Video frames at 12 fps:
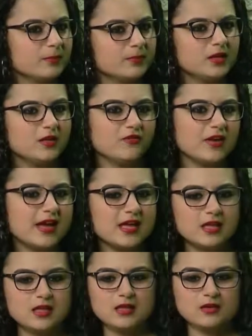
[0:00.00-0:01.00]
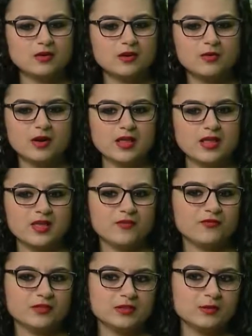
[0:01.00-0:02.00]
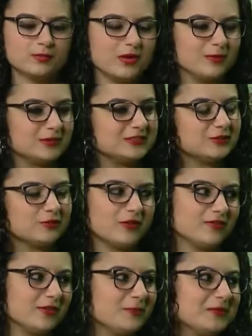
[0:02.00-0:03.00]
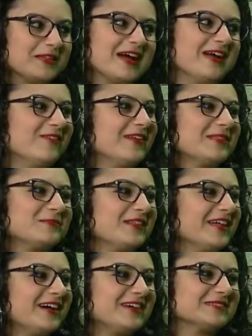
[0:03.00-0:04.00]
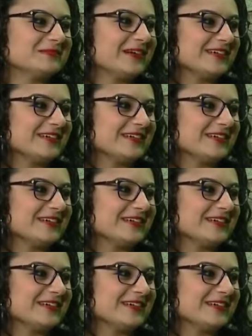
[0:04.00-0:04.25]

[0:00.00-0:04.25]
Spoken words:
But if if LeBron wants to rough it up with Kyrie in the playoffs, I'm not